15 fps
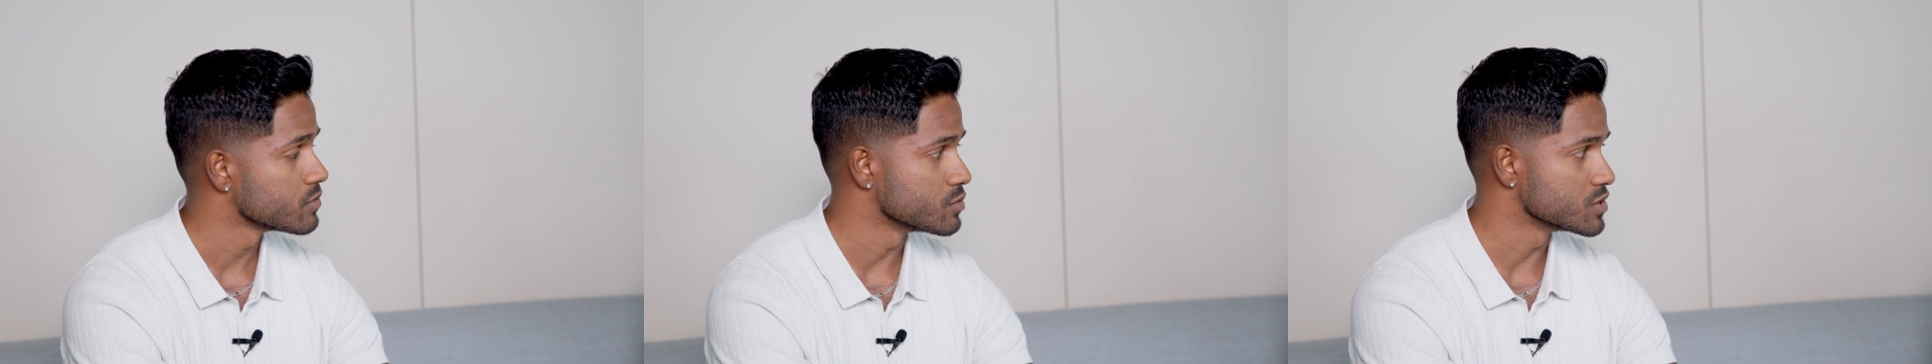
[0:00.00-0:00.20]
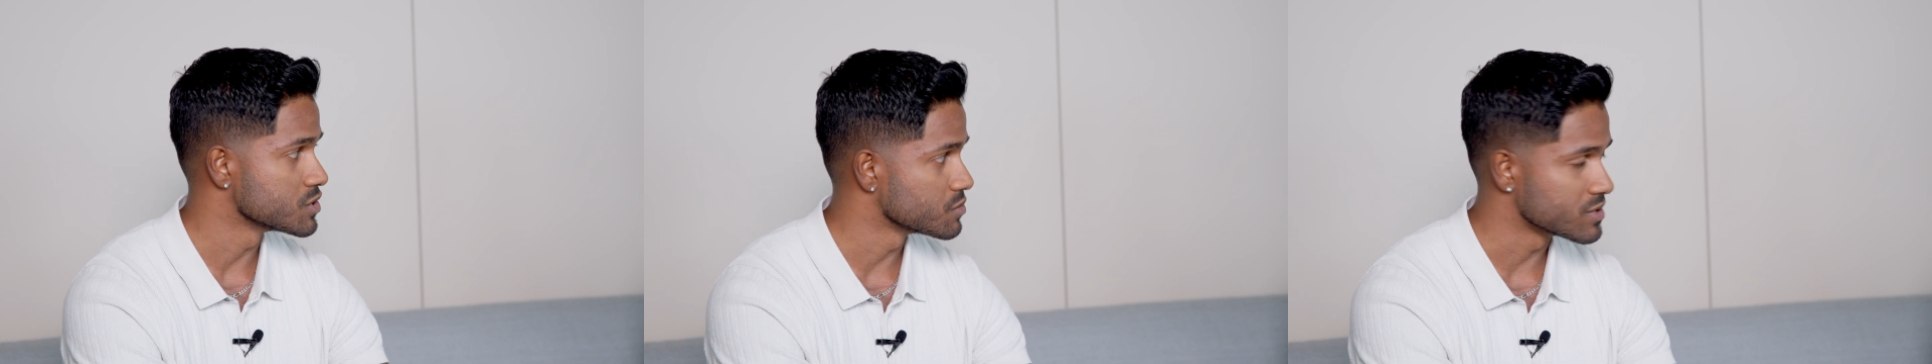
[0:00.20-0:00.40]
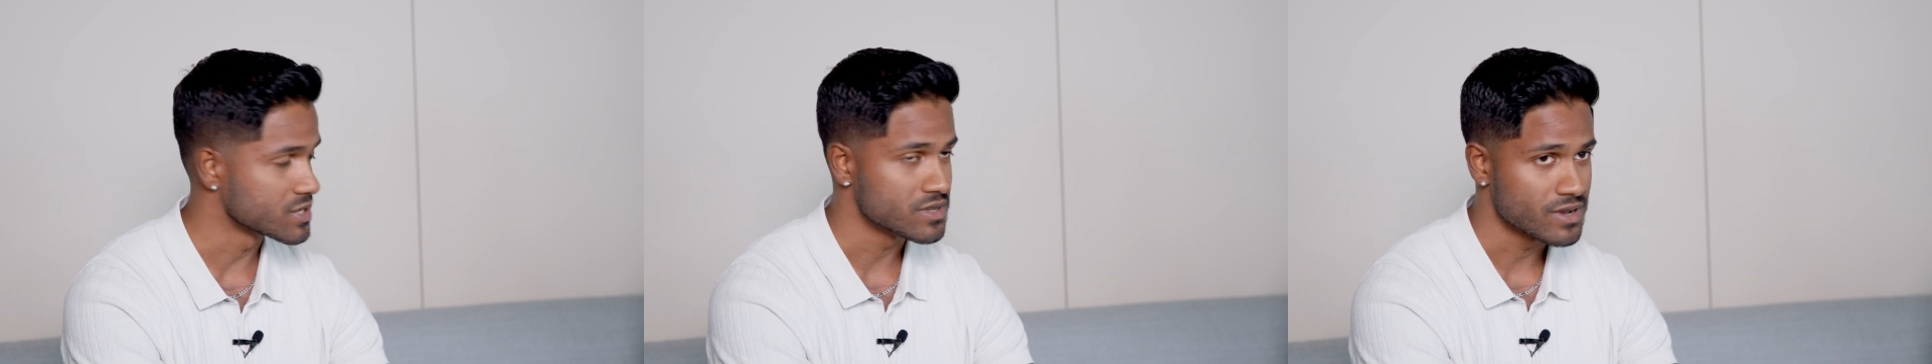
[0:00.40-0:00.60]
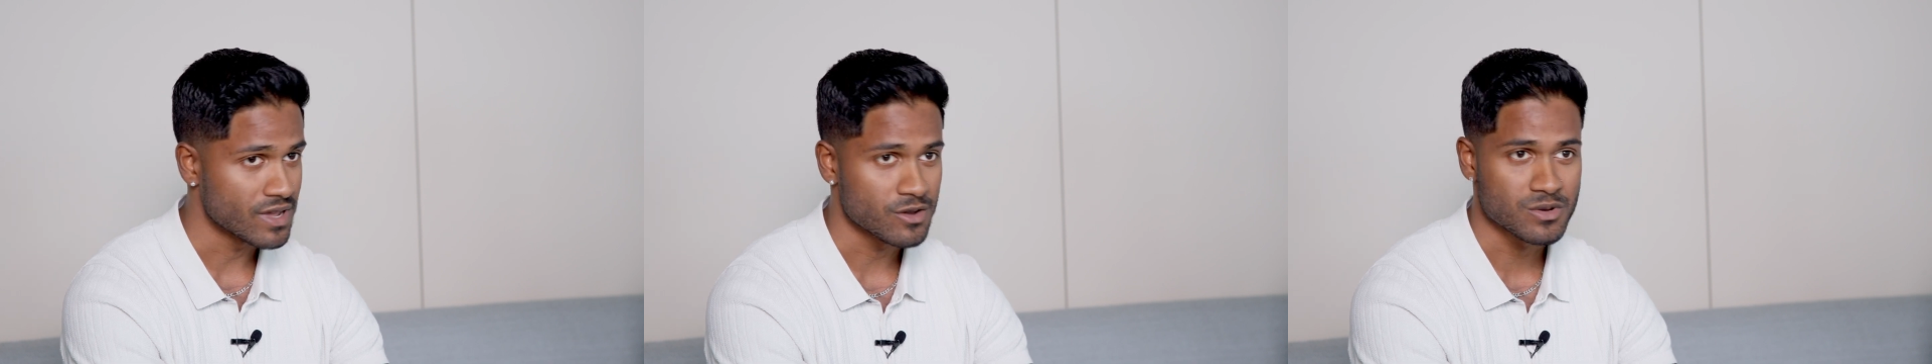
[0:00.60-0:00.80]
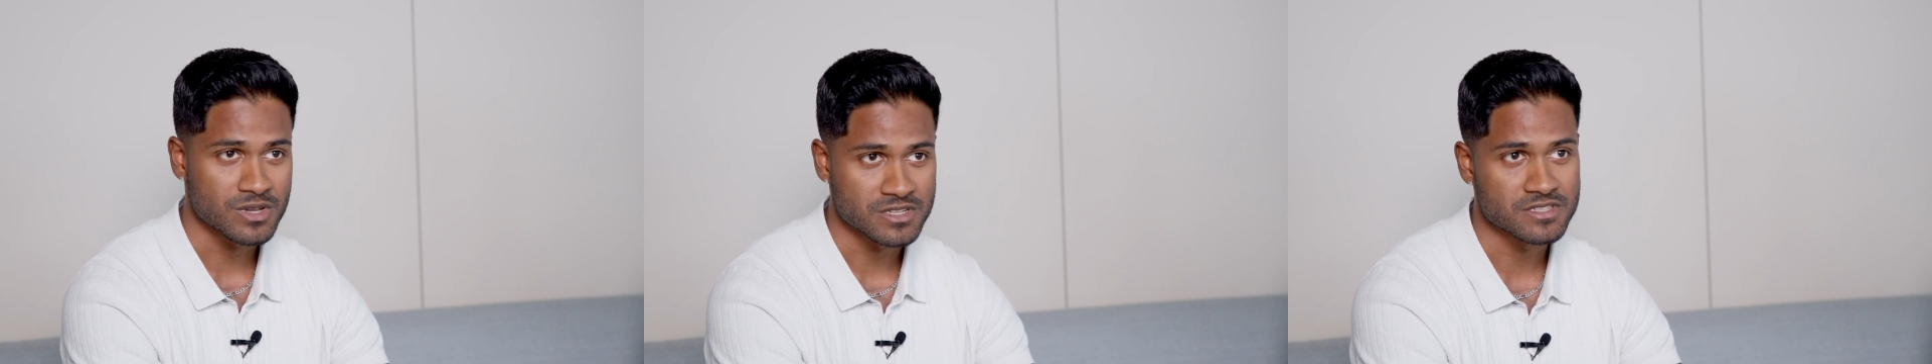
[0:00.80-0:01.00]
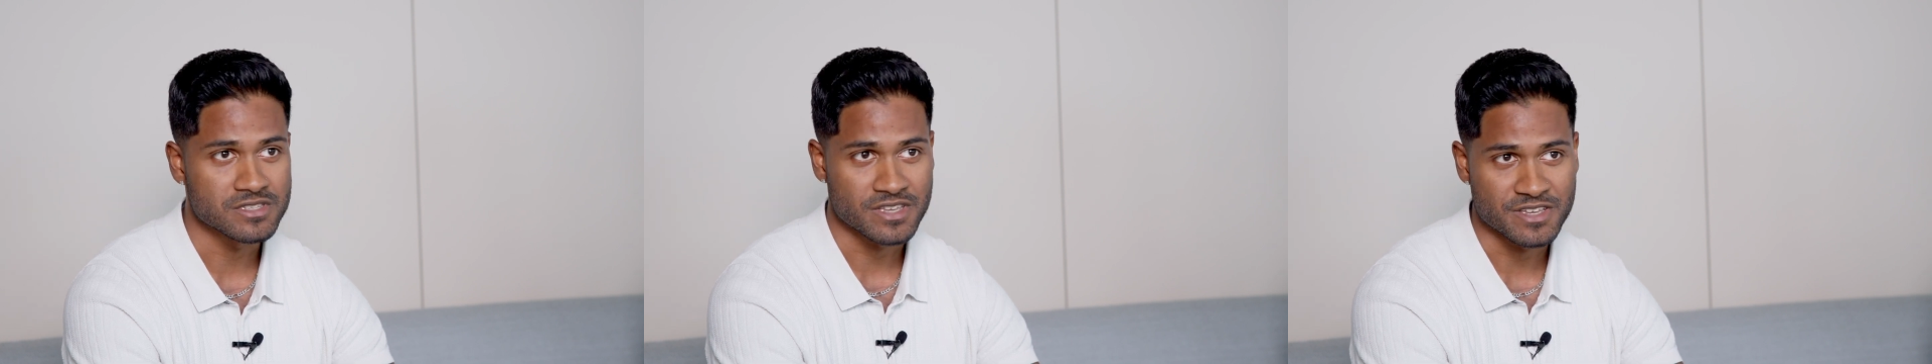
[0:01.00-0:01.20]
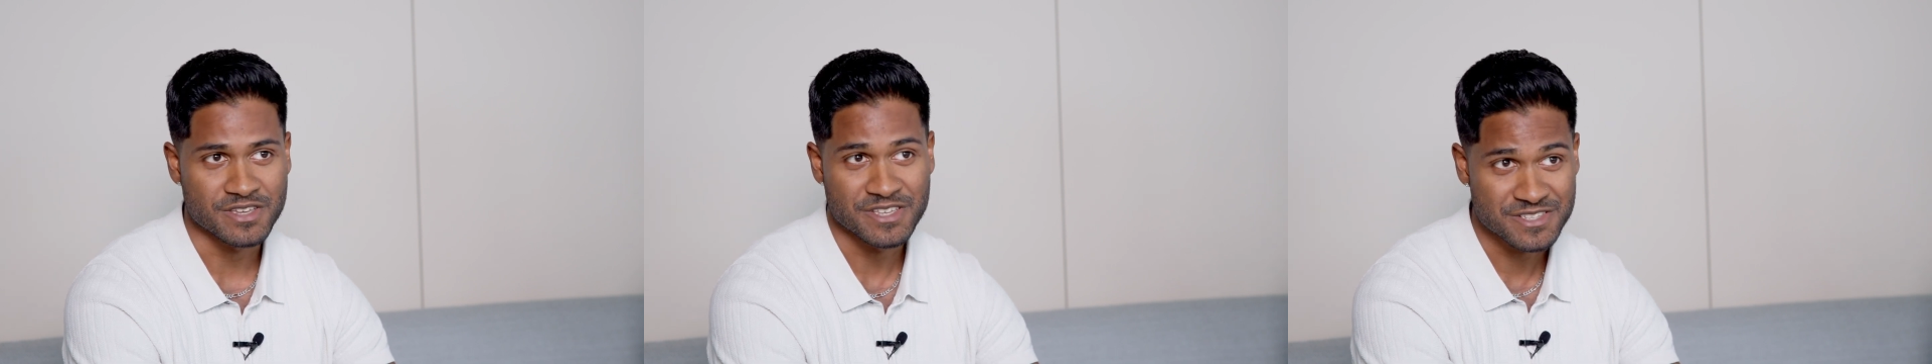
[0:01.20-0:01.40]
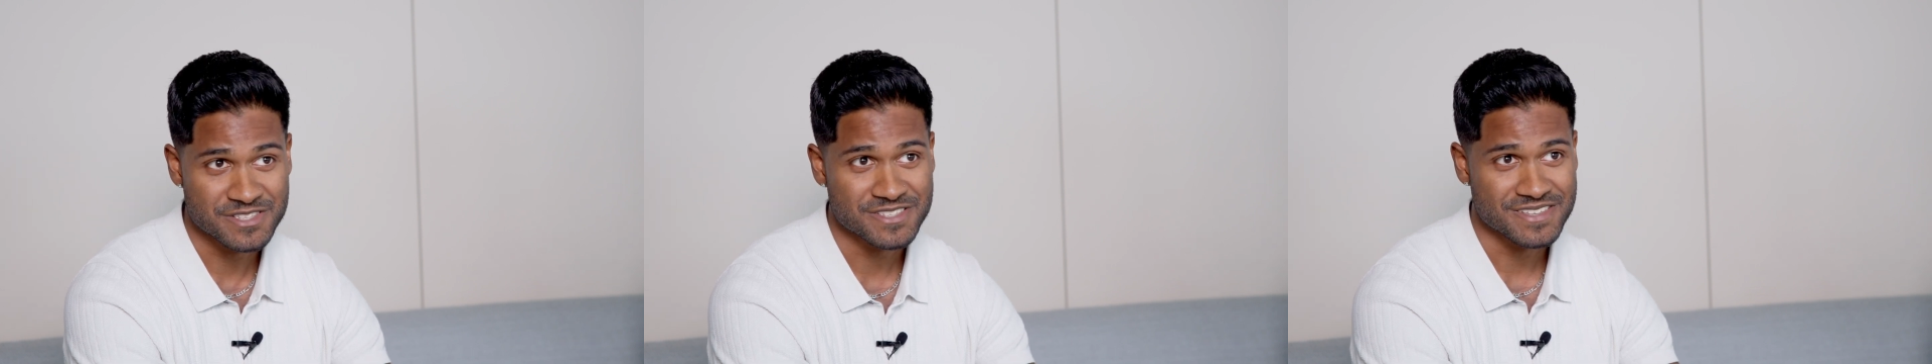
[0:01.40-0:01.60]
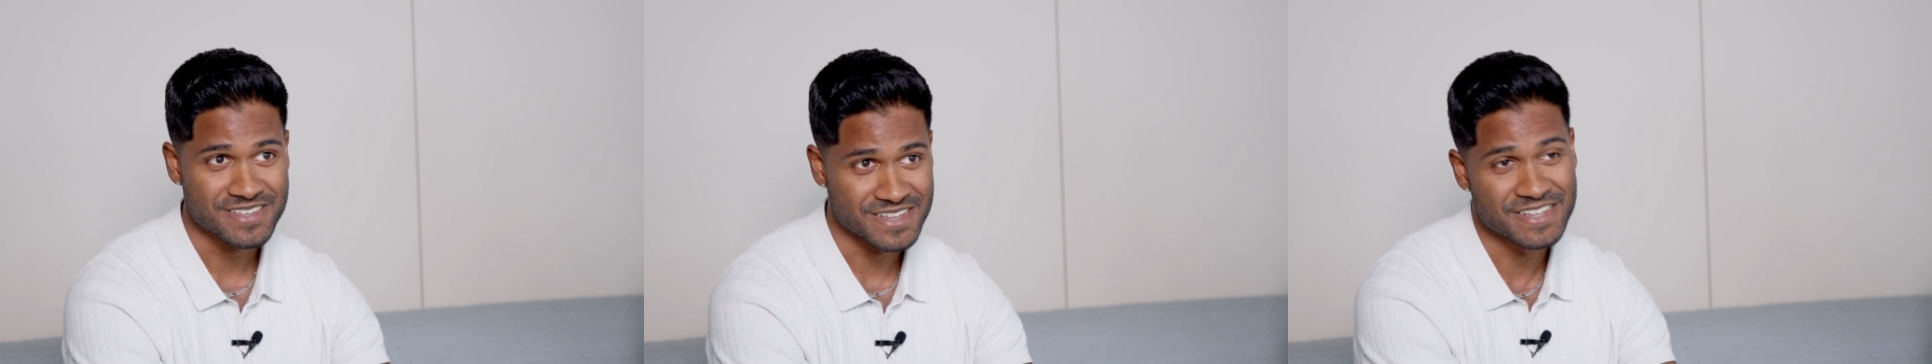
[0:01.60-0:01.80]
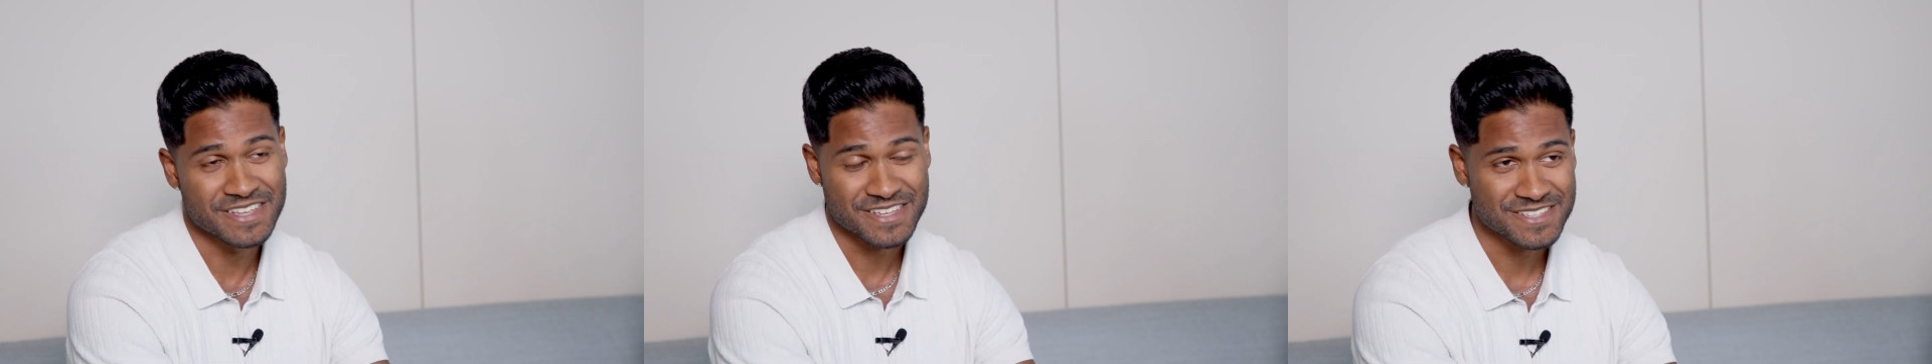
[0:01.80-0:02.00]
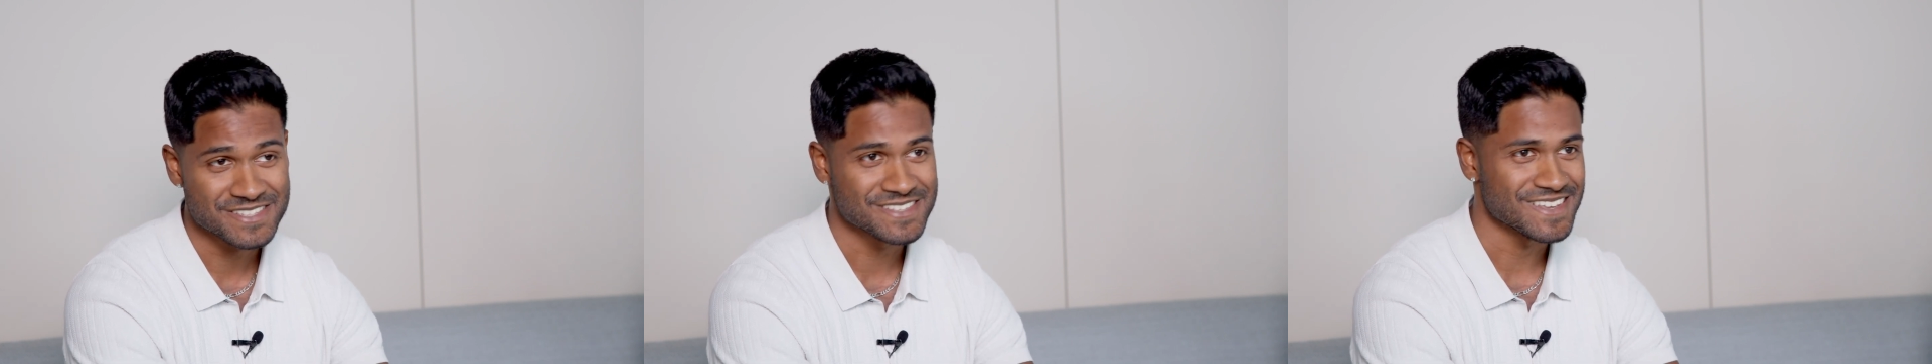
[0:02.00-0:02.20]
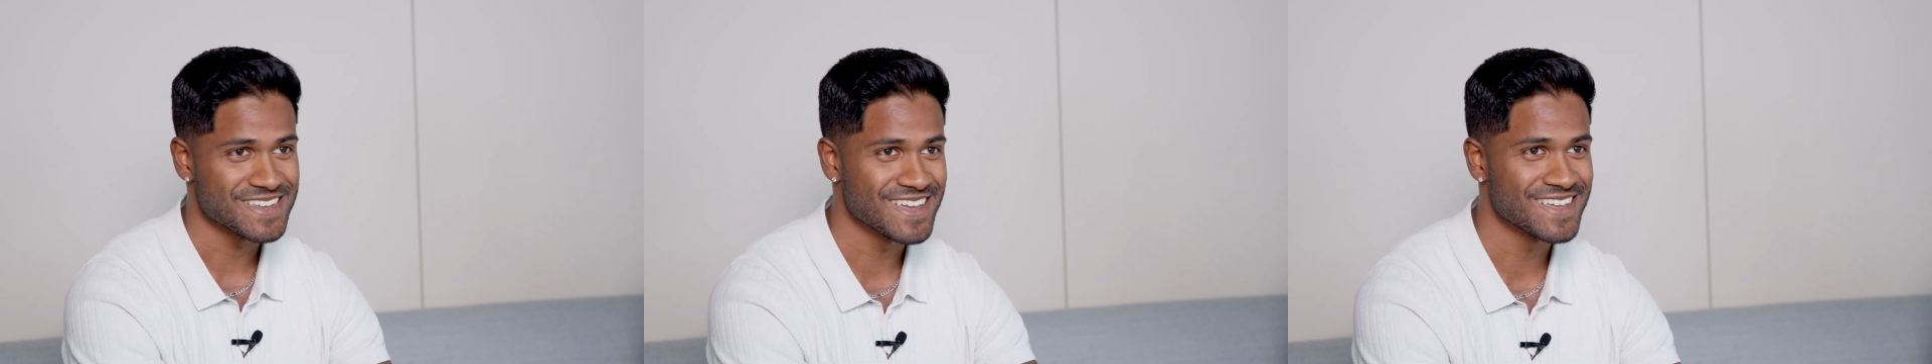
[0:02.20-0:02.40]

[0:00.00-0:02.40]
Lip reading: which we now can say it is.